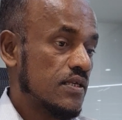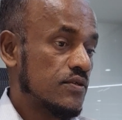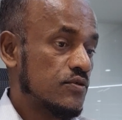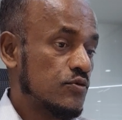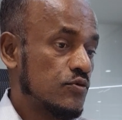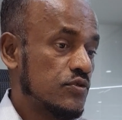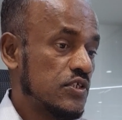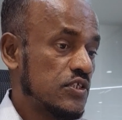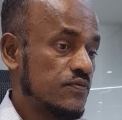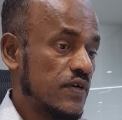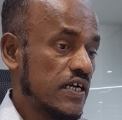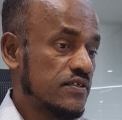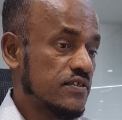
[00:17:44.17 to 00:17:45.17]
So these
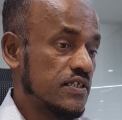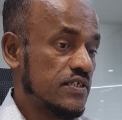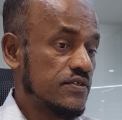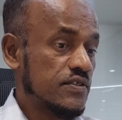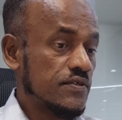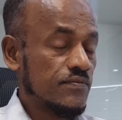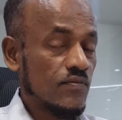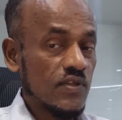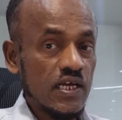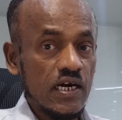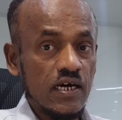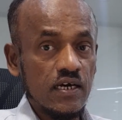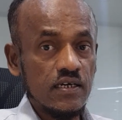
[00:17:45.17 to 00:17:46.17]
factors
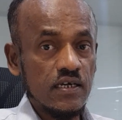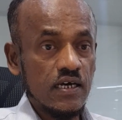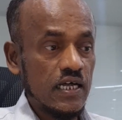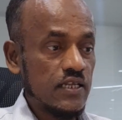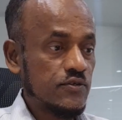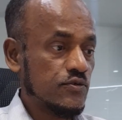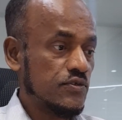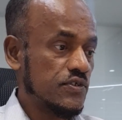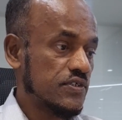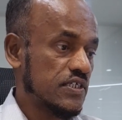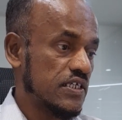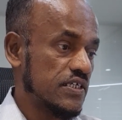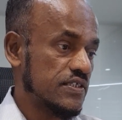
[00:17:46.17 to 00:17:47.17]
are also
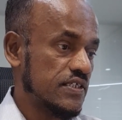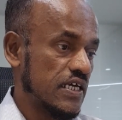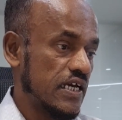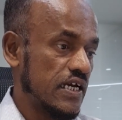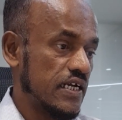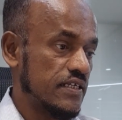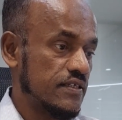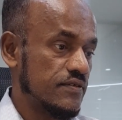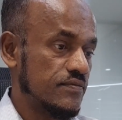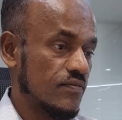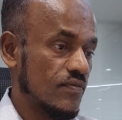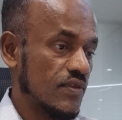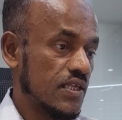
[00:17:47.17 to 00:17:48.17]
discussed
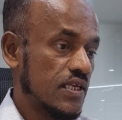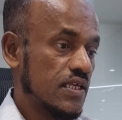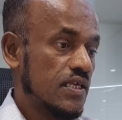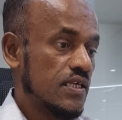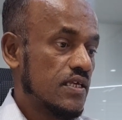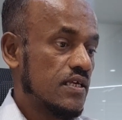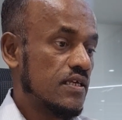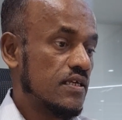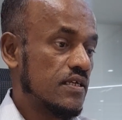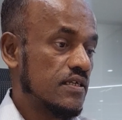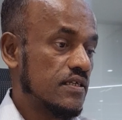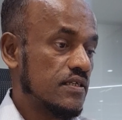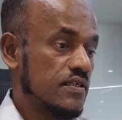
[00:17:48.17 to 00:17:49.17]
and
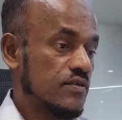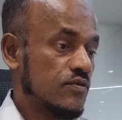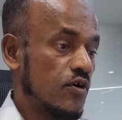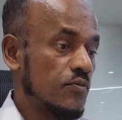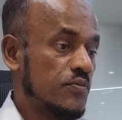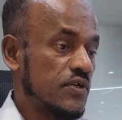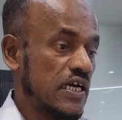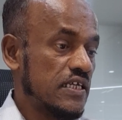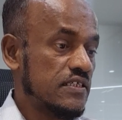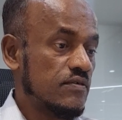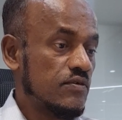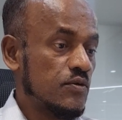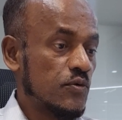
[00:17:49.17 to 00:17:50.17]

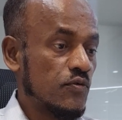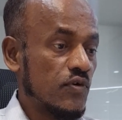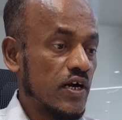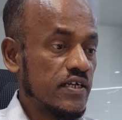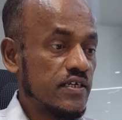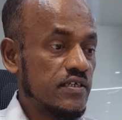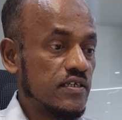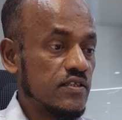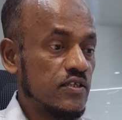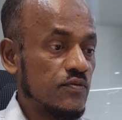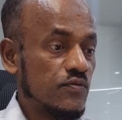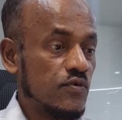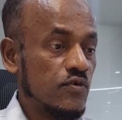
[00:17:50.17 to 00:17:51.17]
comprehensively provided in
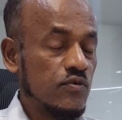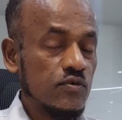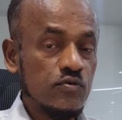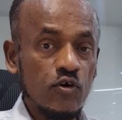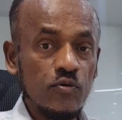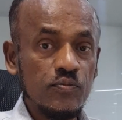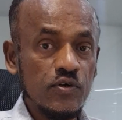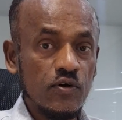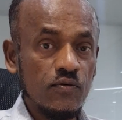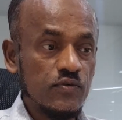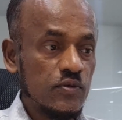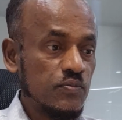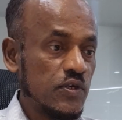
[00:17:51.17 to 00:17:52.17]
the full copy
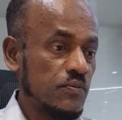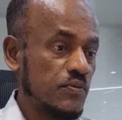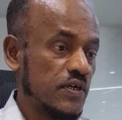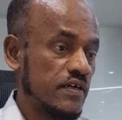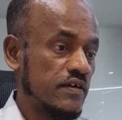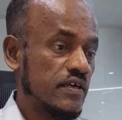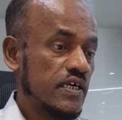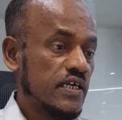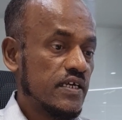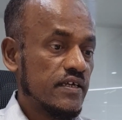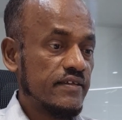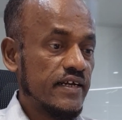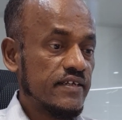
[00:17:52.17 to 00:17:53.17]
of the paper
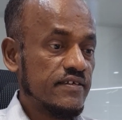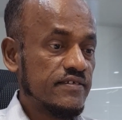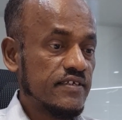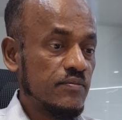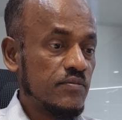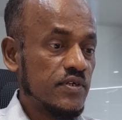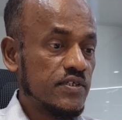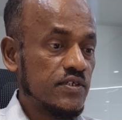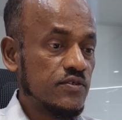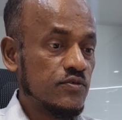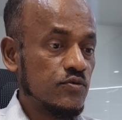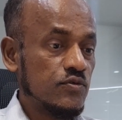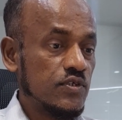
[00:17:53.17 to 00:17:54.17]
that is
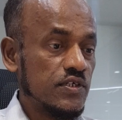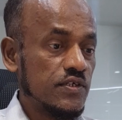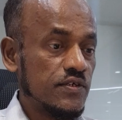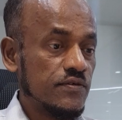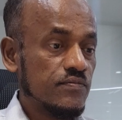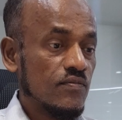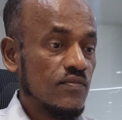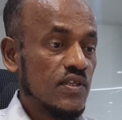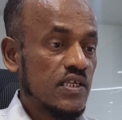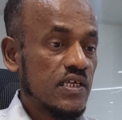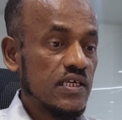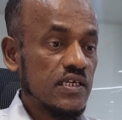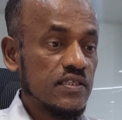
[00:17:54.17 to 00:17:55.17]
submitted to the
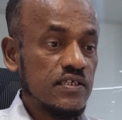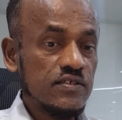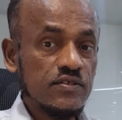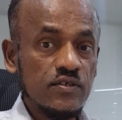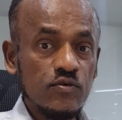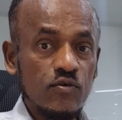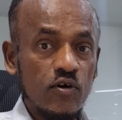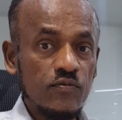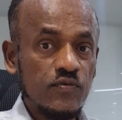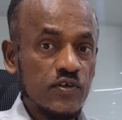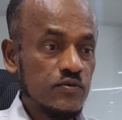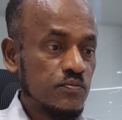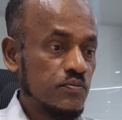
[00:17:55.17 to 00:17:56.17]
this
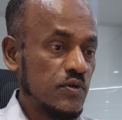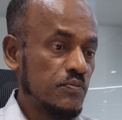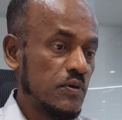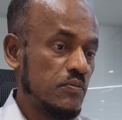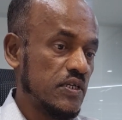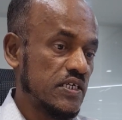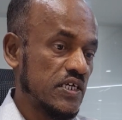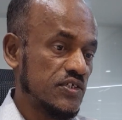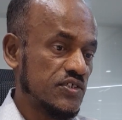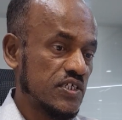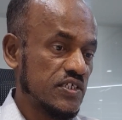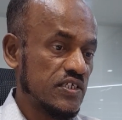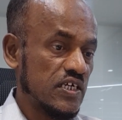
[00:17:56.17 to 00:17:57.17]
conference
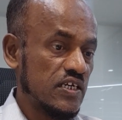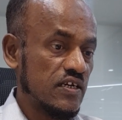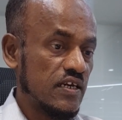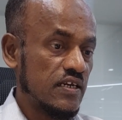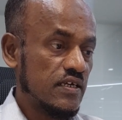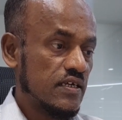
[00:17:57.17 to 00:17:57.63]
publication journal